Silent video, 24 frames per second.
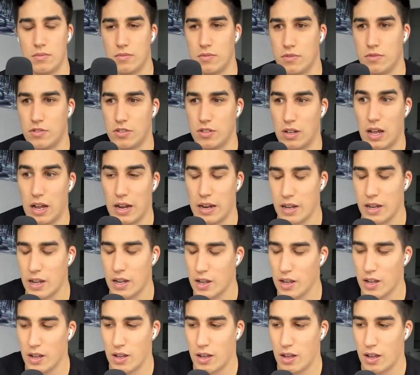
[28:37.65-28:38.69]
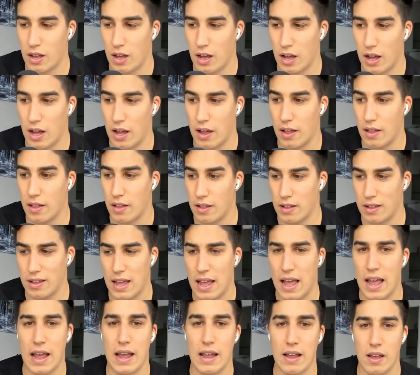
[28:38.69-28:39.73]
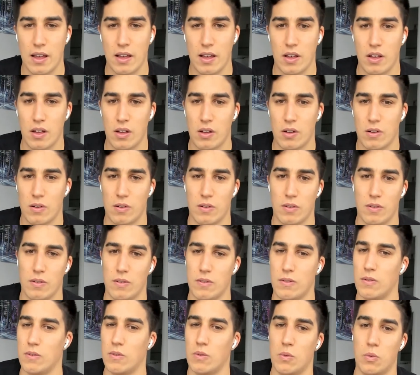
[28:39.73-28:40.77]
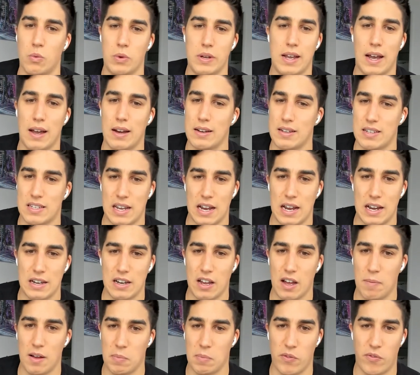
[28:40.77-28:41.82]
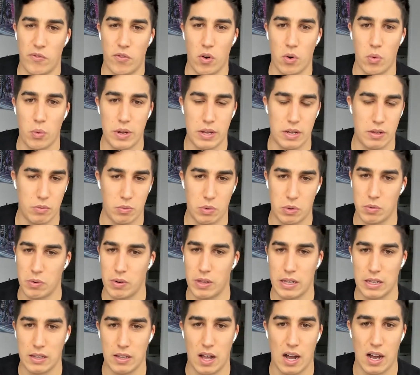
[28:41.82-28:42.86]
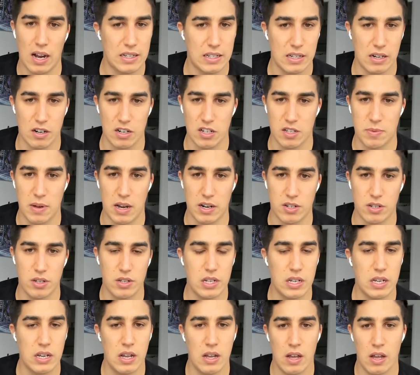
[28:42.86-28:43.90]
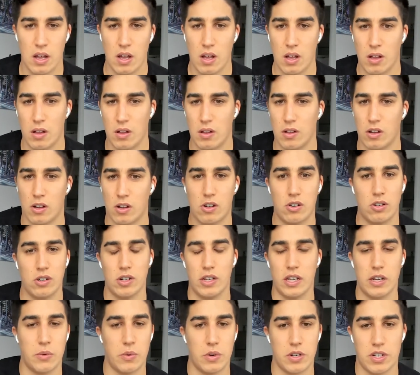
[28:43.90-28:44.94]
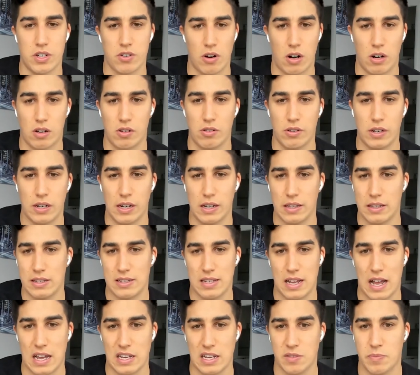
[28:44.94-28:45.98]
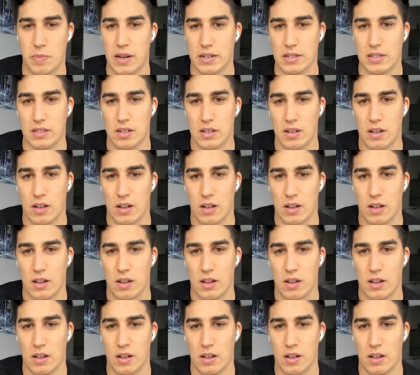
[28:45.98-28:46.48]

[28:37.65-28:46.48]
July, uh, hey, we kind of signed up before we, we really locked in our specialty. Clearly we're struggling in this aspect.